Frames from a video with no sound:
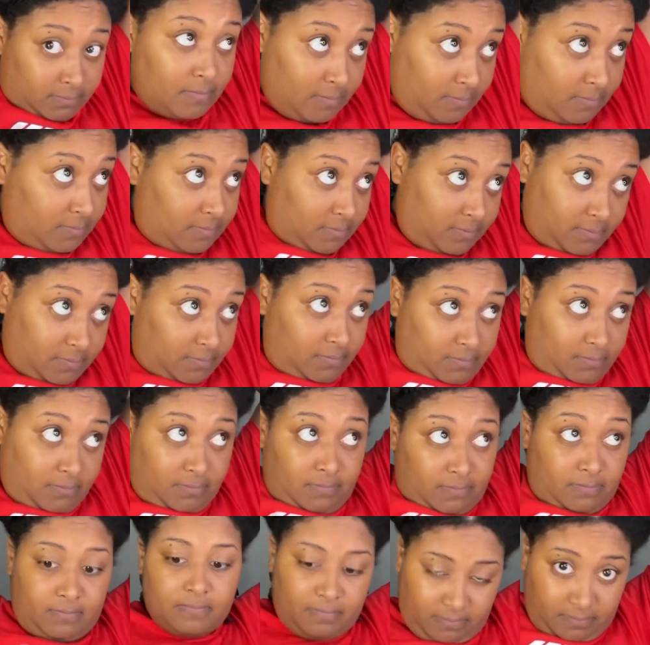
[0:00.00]

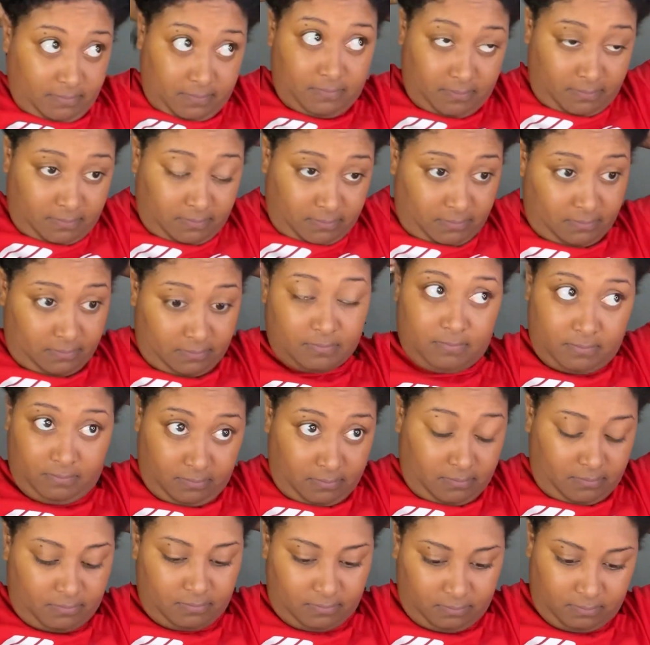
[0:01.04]
phosphates, or animal
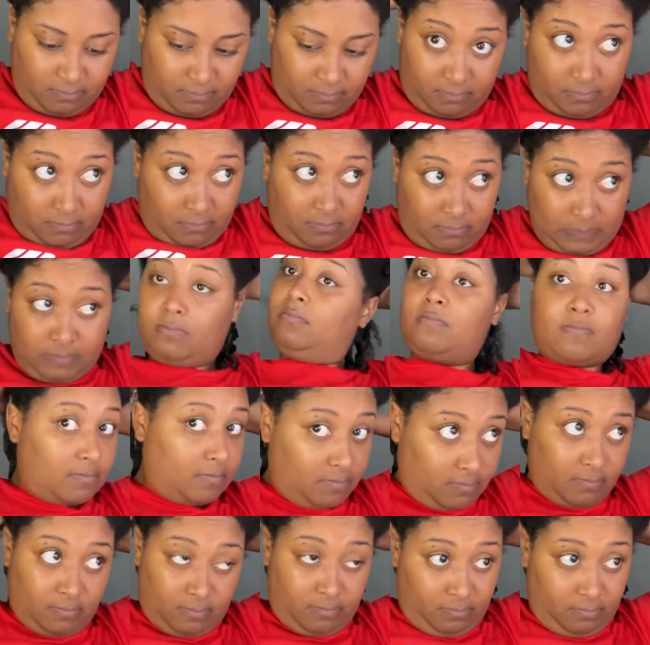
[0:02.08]
testing in their
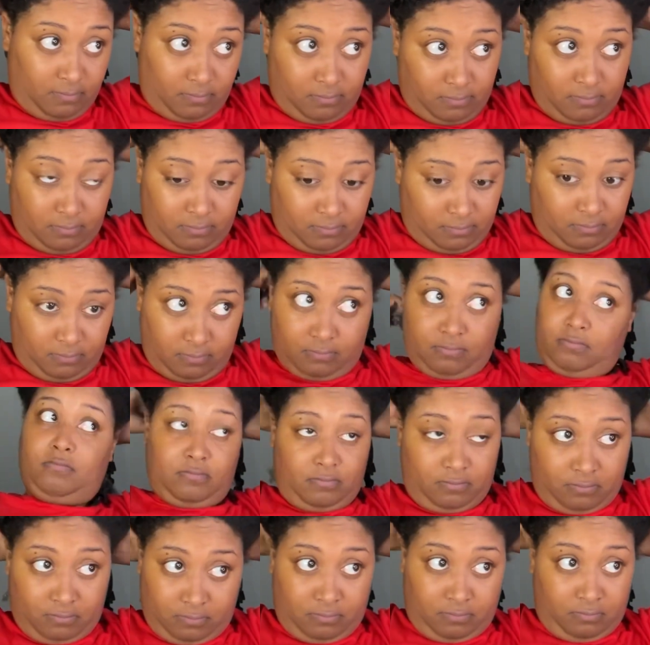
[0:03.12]
products.
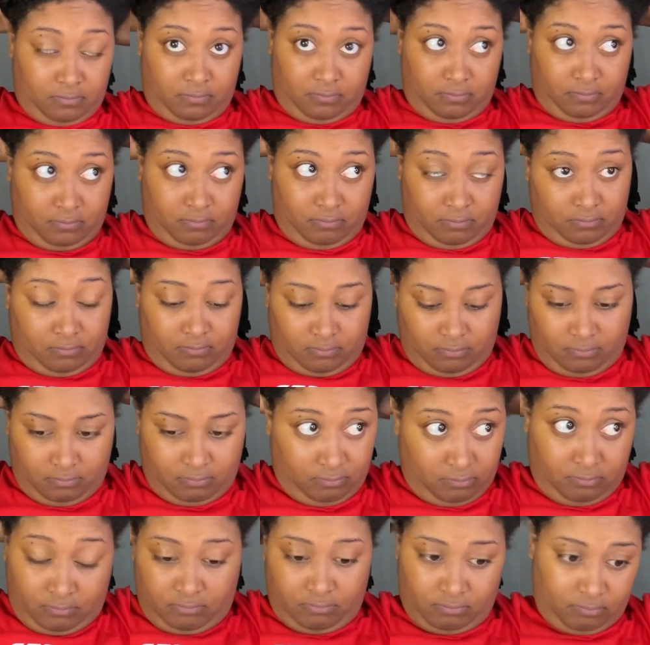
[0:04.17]
This mousse is
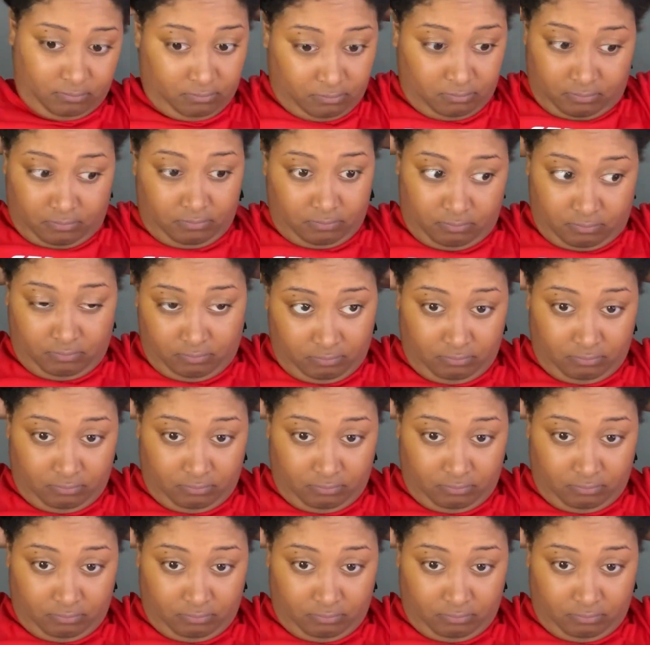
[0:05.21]
not your average